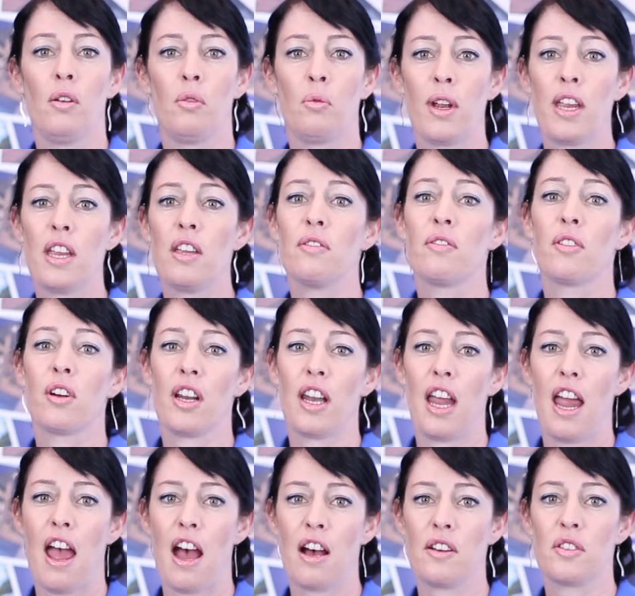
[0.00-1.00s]
Where you've got a
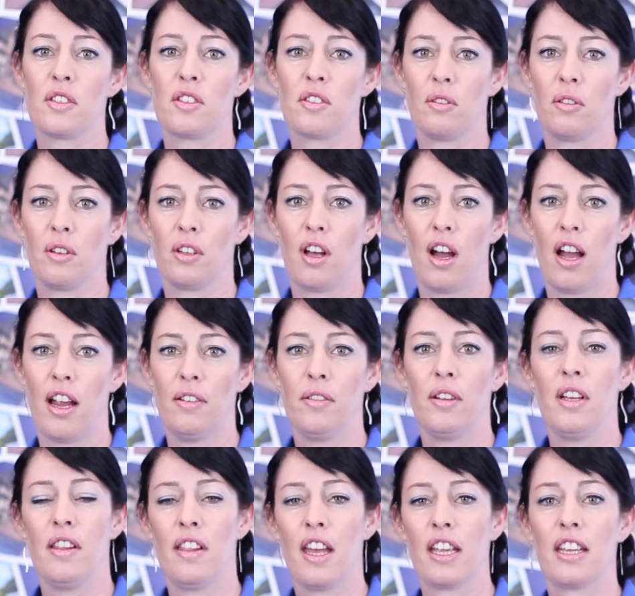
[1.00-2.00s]
house sewer line
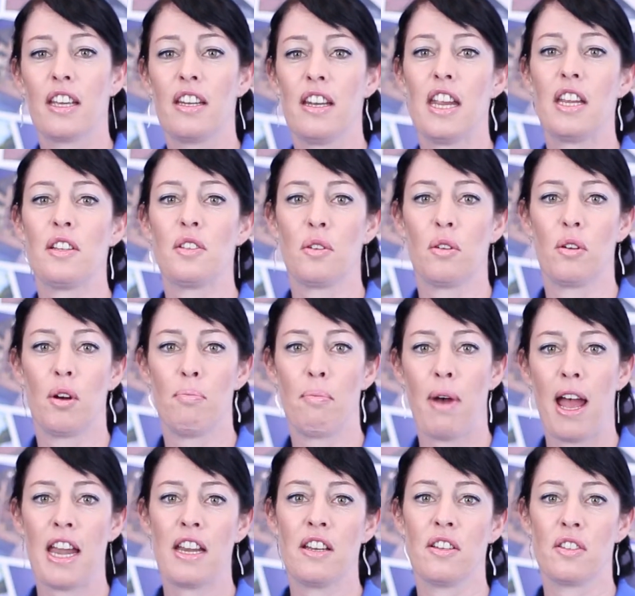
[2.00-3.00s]
that connects to a
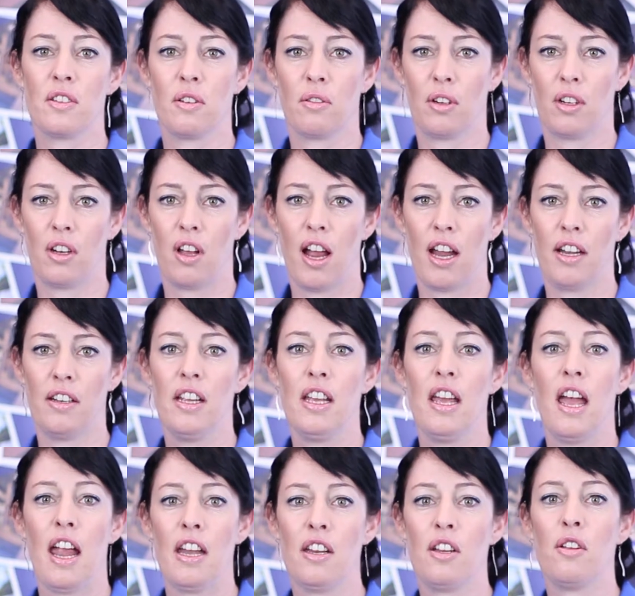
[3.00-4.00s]
main sewer line
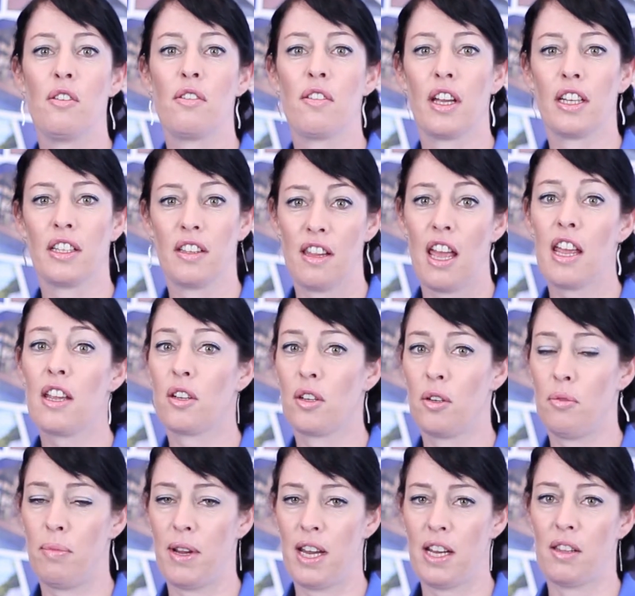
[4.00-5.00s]
and you think that
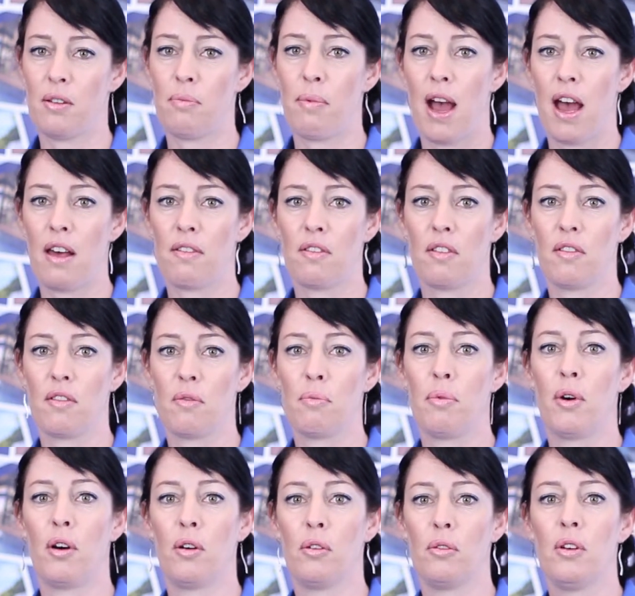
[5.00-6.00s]
could be in the path of the
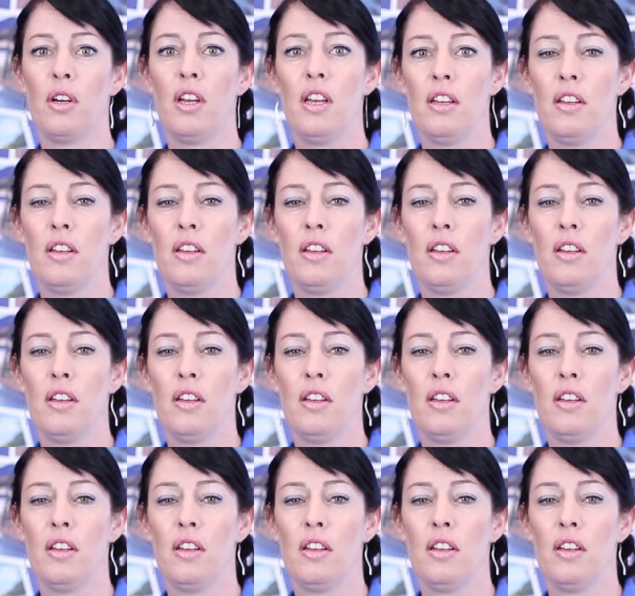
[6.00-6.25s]
pool,